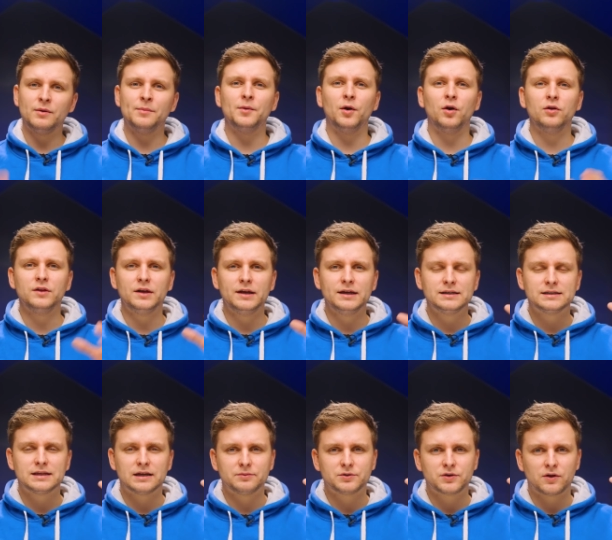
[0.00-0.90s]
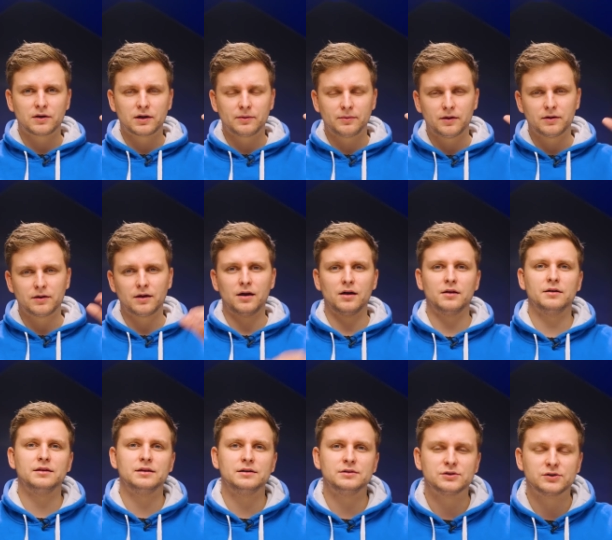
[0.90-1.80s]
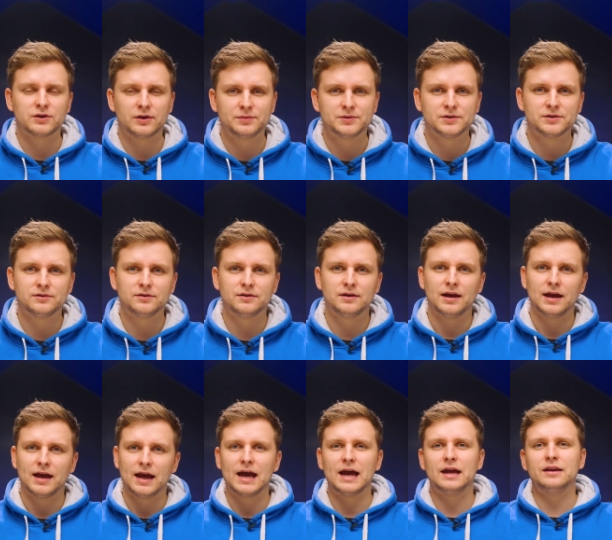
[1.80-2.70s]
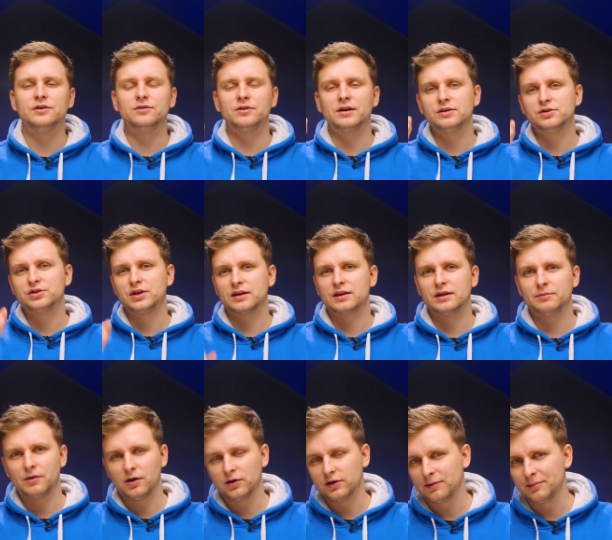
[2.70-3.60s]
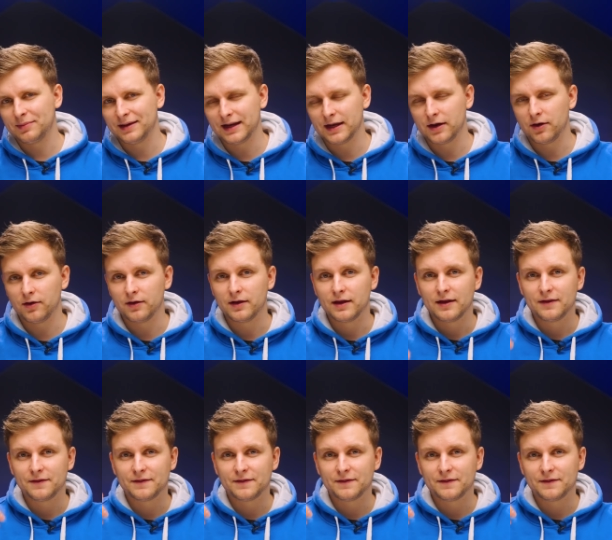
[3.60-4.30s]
Remember all the links that I'm talking about are in the description and you can check them out below.